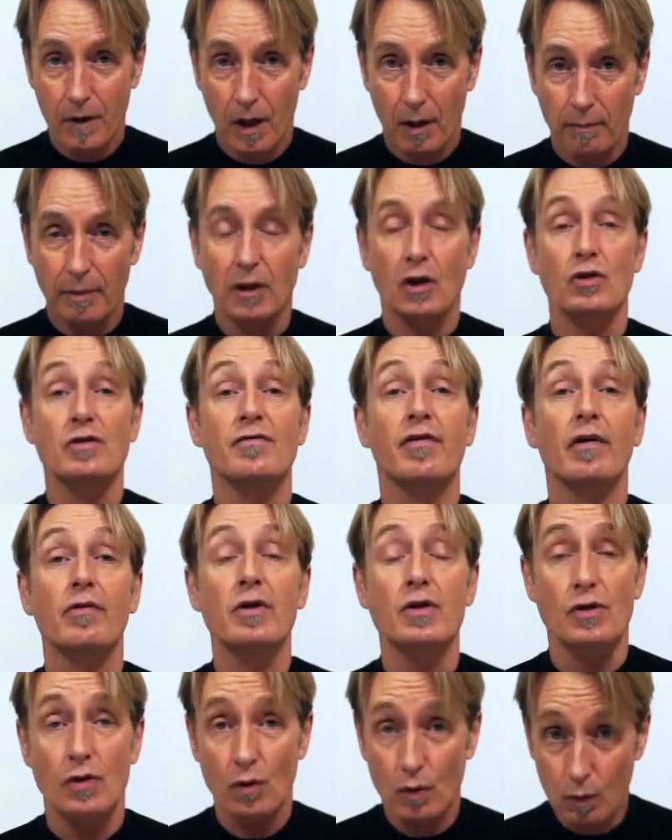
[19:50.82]
Because very
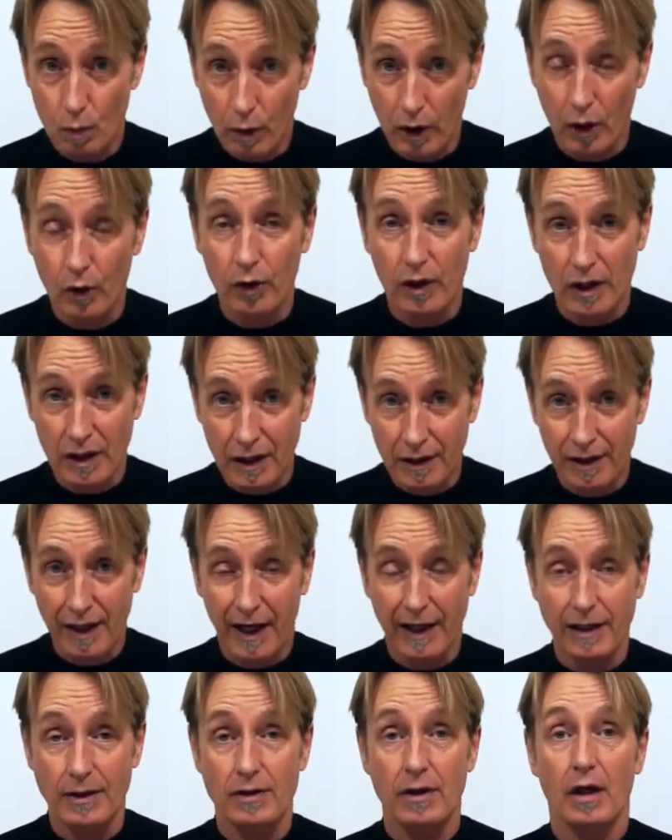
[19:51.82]
soon we're going to
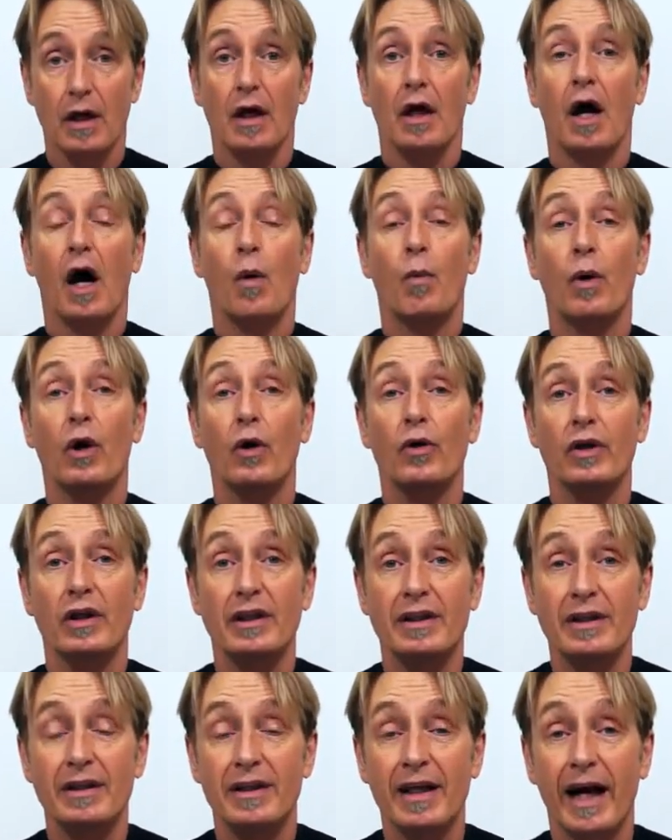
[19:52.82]
unite. And we're going to
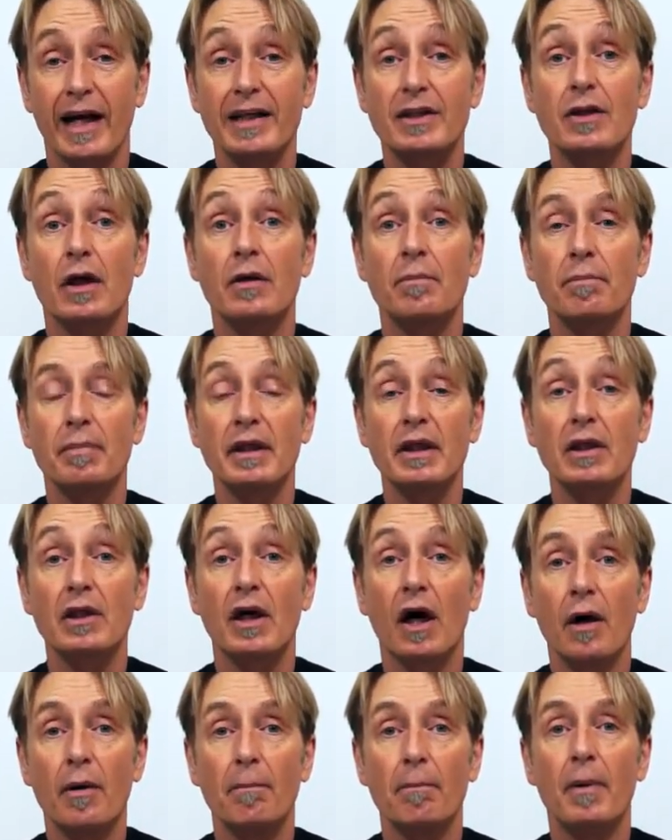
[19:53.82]
unite and
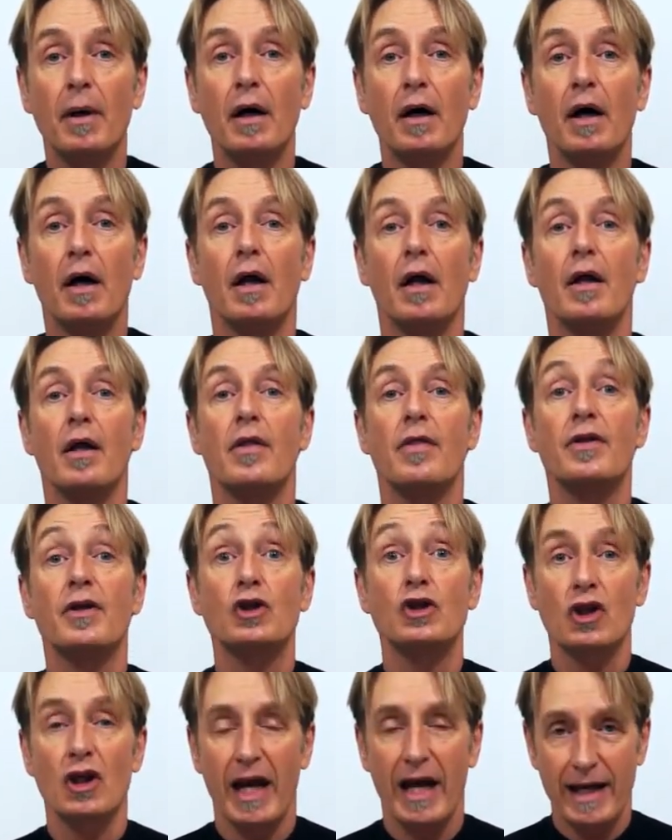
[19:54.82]
become the
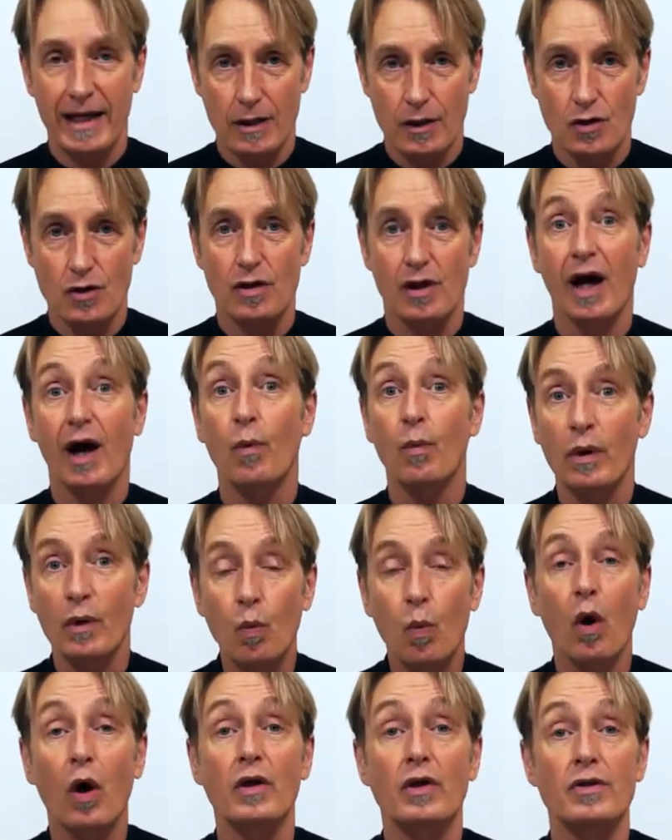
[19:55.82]
change that we
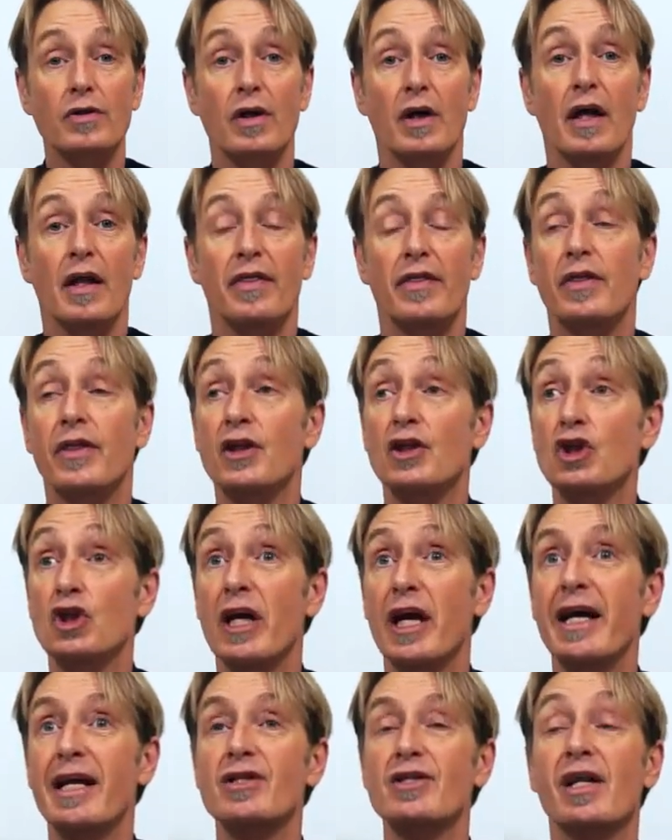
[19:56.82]
want. The
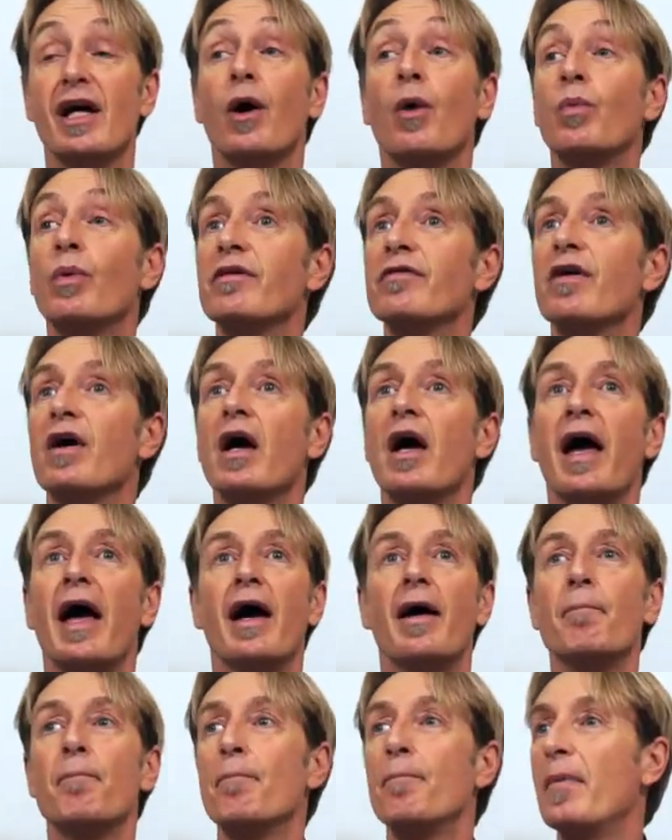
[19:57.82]
change that we've
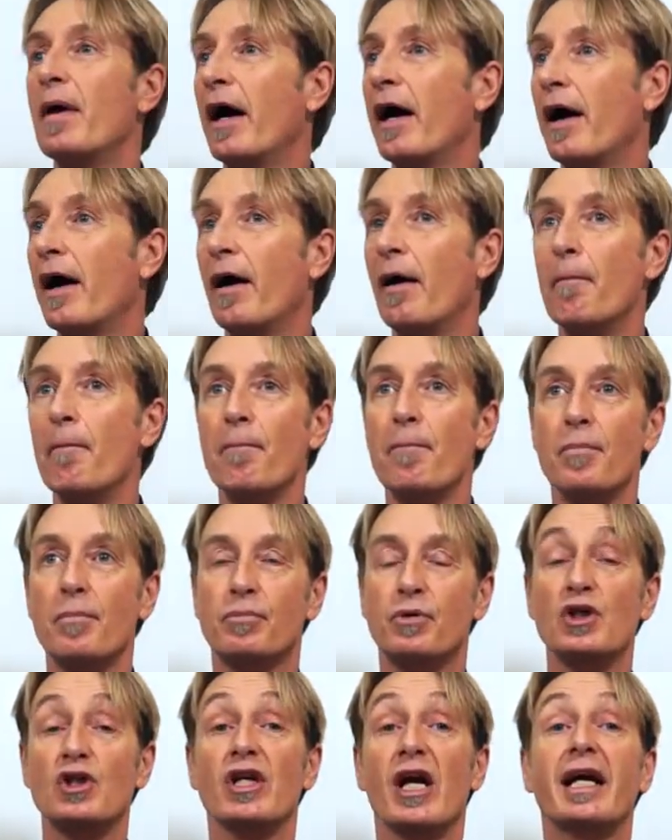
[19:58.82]

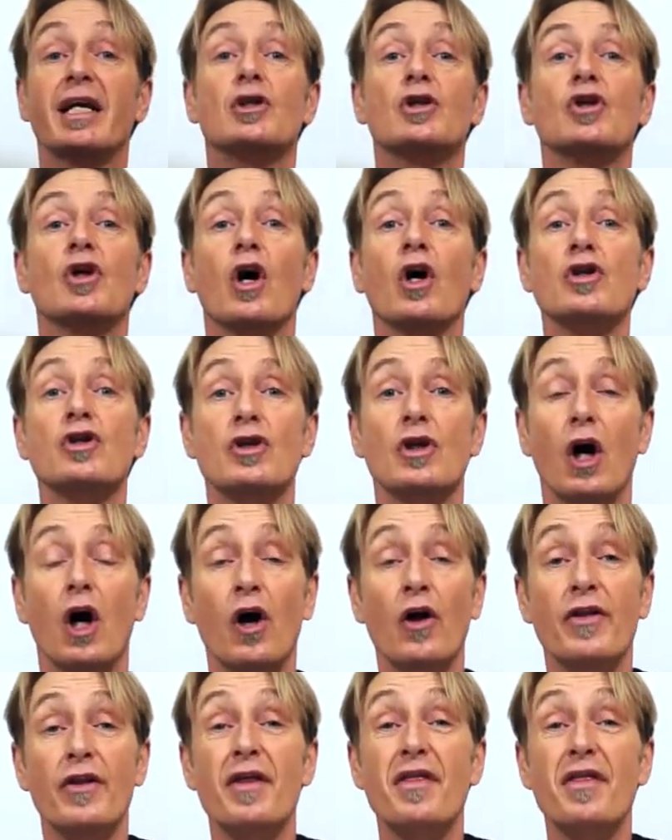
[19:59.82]
projected onto other